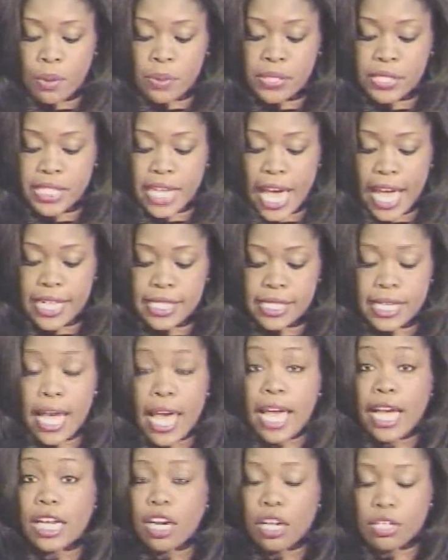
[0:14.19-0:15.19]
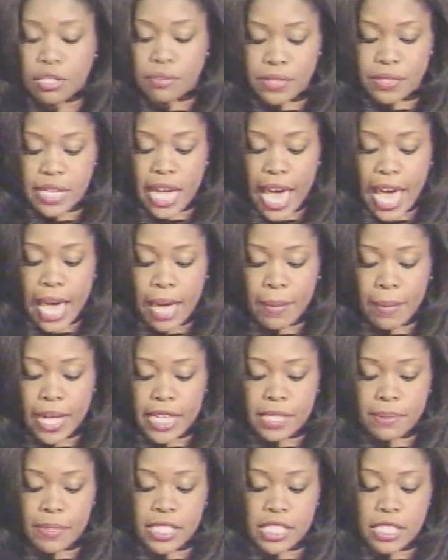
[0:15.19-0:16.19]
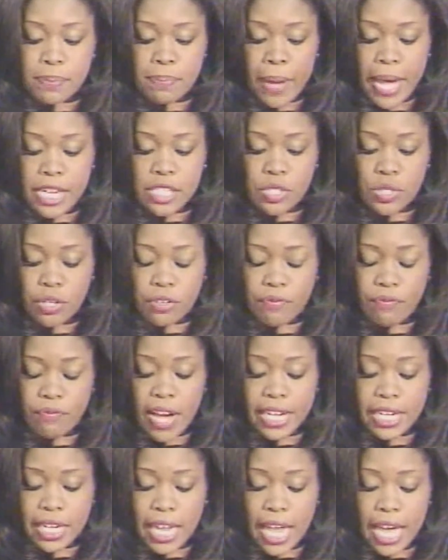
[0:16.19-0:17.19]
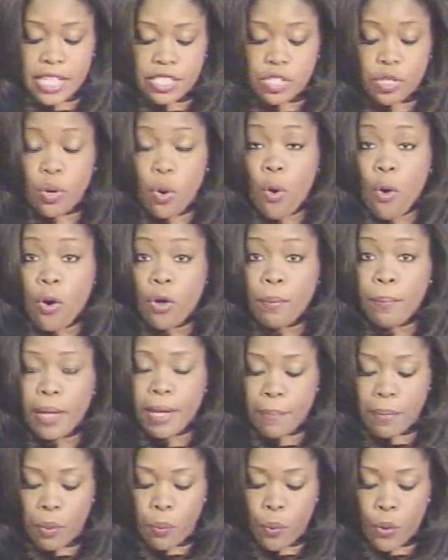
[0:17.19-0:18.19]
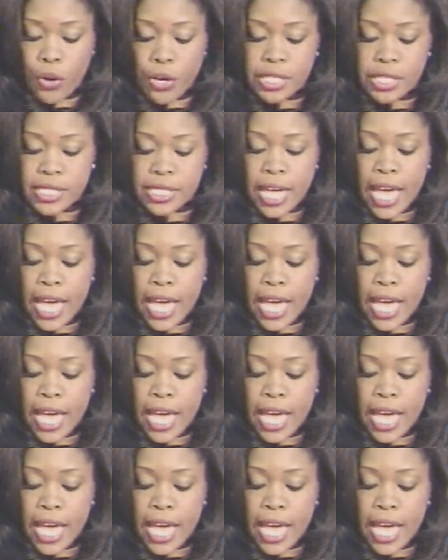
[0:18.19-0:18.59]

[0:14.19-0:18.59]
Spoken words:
says a lot of time has been spent on finalizing all paperwork